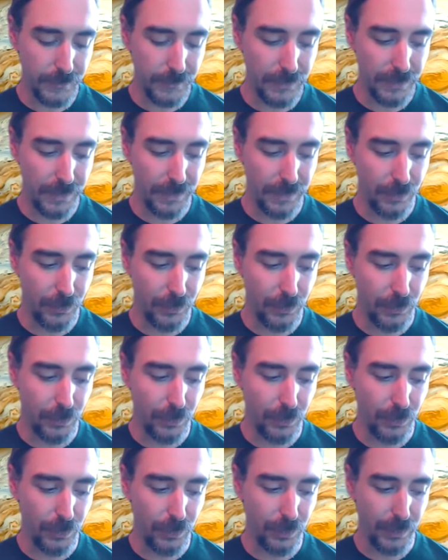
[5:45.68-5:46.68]

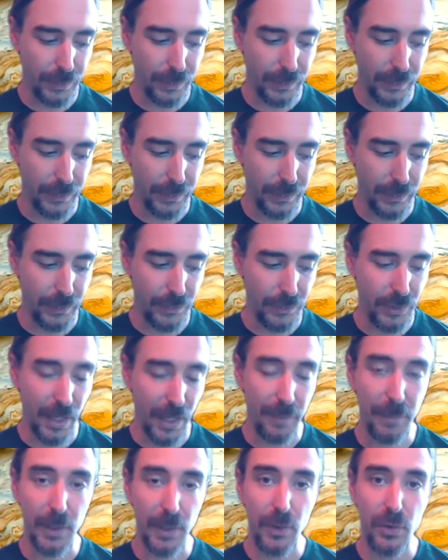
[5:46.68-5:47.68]

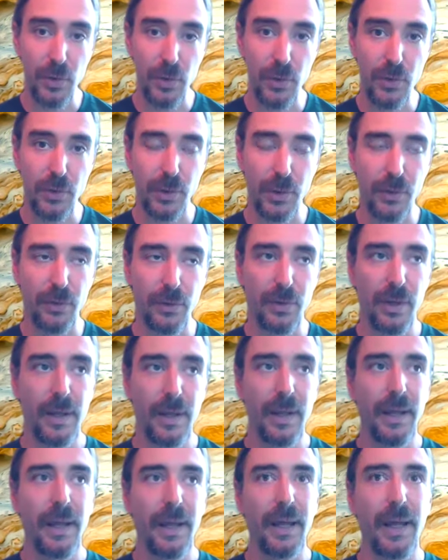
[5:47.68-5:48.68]
Jaimini Sutras.
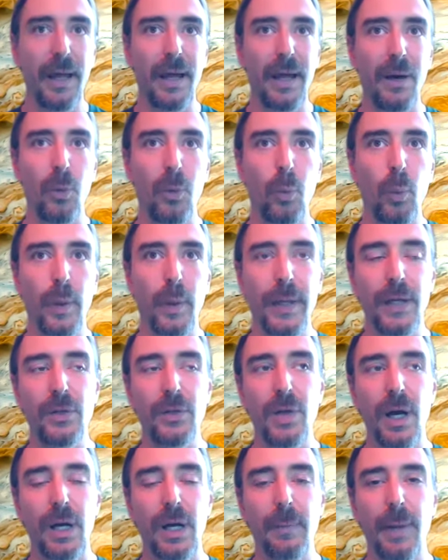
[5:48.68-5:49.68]
When they
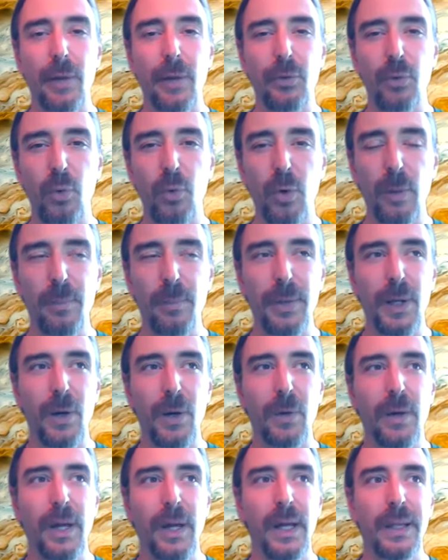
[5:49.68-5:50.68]
talk about
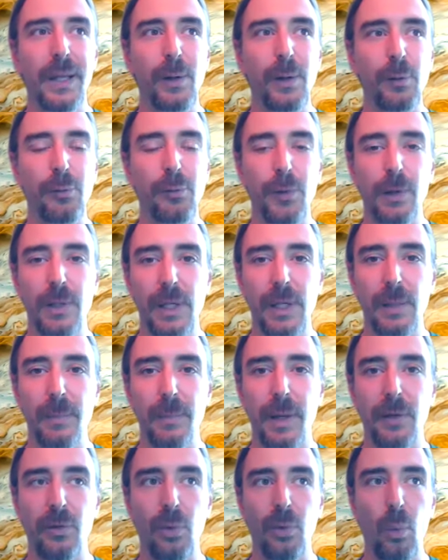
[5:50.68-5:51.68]
Scorpio, they refer to him
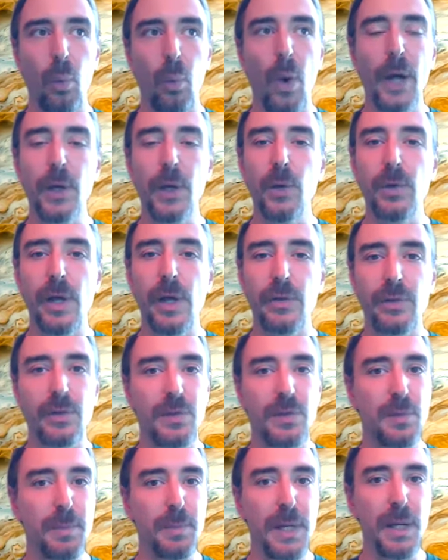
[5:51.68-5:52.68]
as one who doesn't
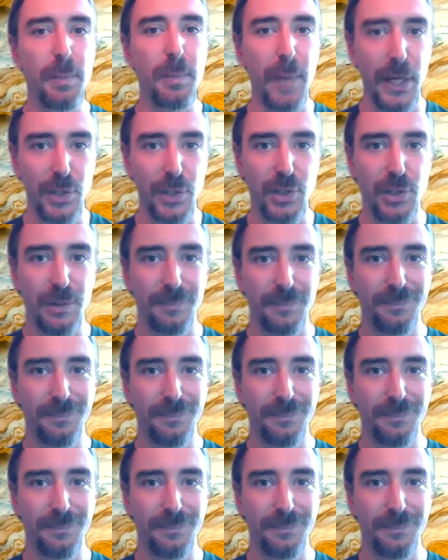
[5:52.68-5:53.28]
speak much.